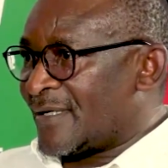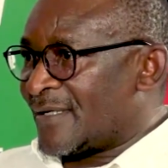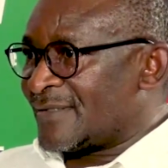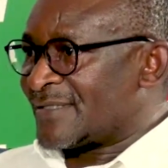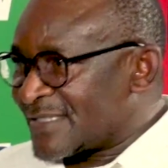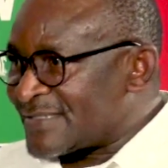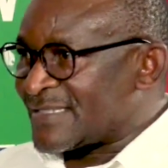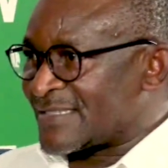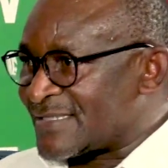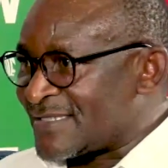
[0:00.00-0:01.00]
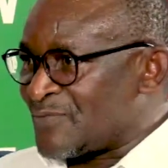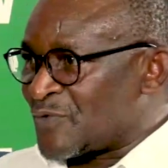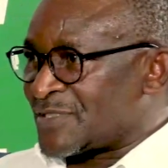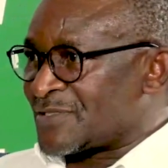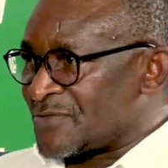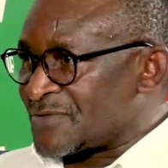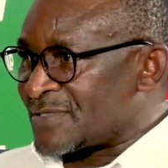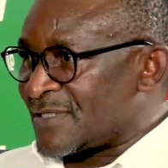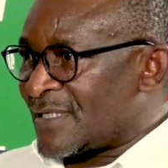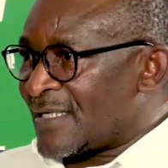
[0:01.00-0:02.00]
this is the system which is used